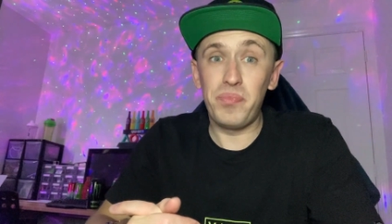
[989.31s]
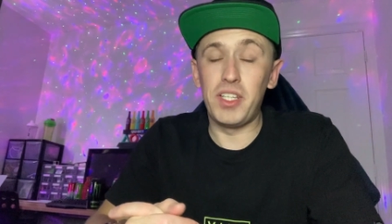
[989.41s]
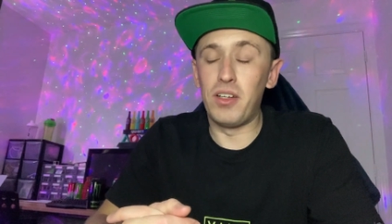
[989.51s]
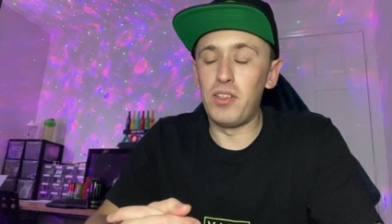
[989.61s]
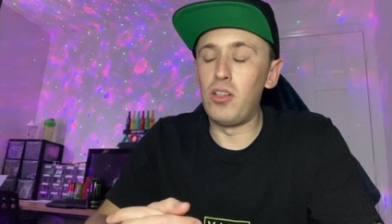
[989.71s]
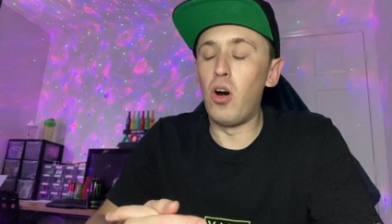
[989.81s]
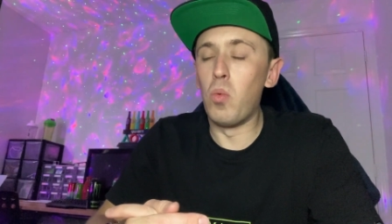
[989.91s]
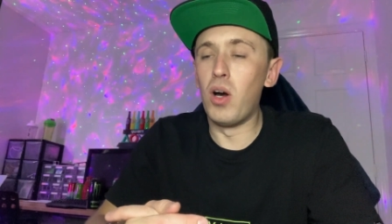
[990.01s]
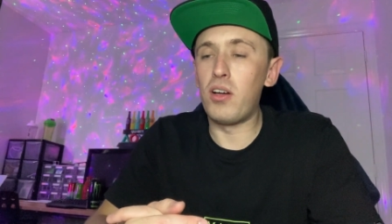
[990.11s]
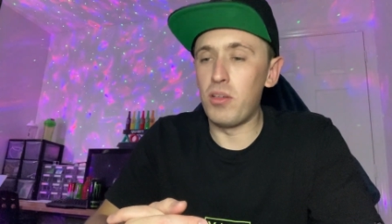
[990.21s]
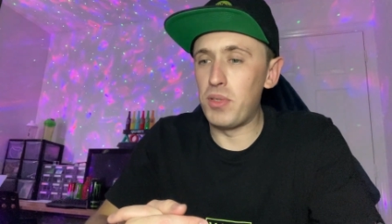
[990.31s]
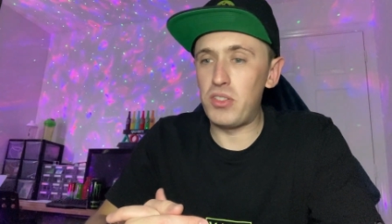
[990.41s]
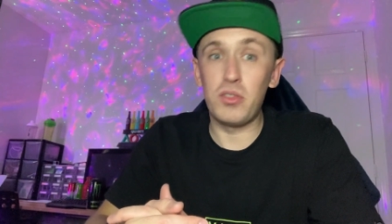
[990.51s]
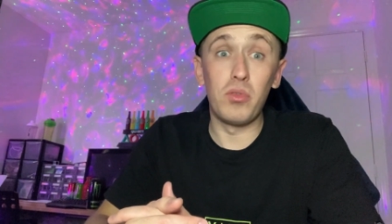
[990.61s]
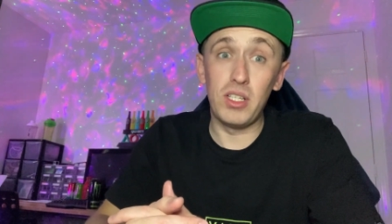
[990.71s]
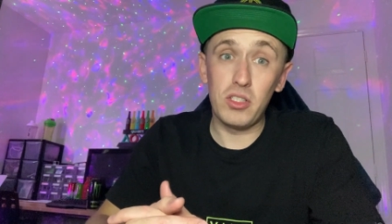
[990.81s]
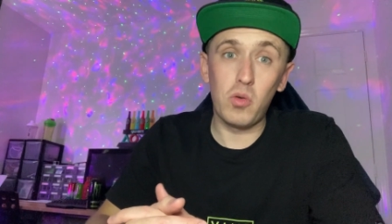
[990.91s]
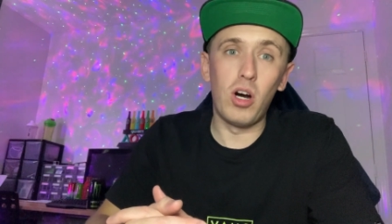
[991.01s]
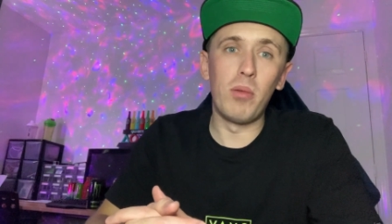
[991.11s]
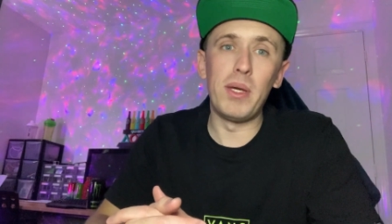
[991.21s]
You know, I've done a lot of work on it, but it still needs
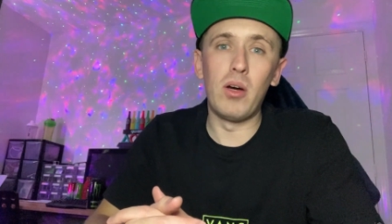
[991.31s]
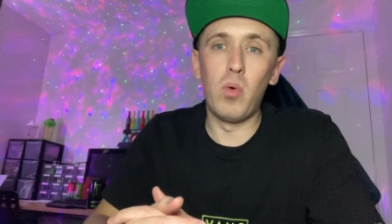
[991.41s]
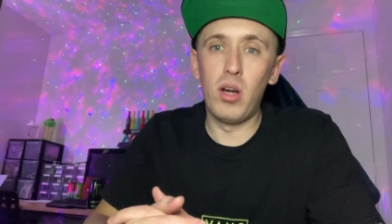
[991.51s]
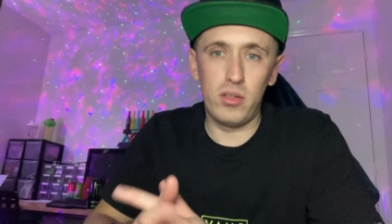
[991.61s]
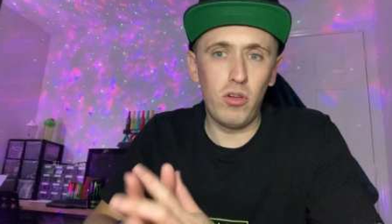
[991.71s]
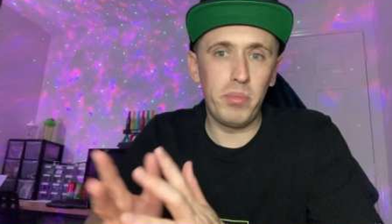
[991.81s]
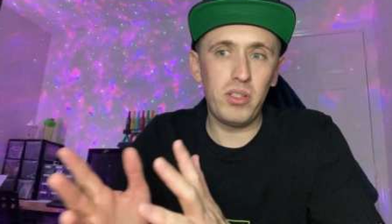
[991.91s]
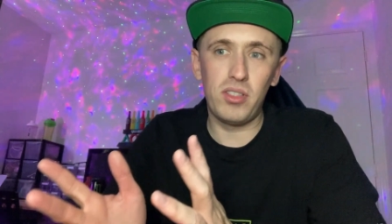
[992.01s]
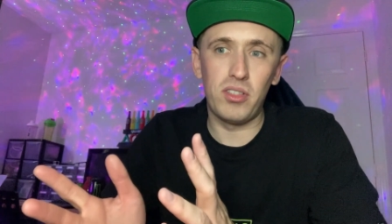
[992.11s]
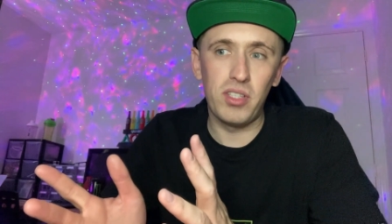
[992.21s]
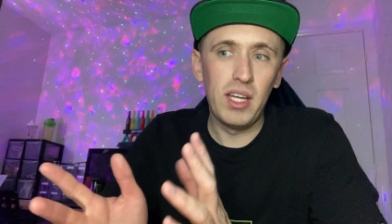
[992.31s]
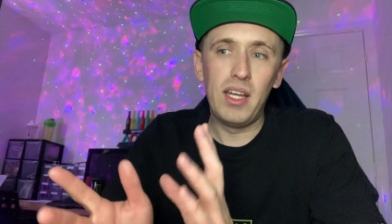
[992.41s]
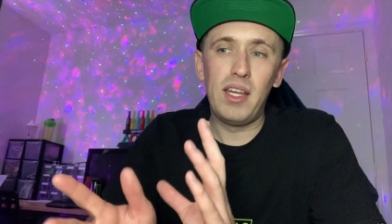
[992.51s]
quite a bit of work. Not because it's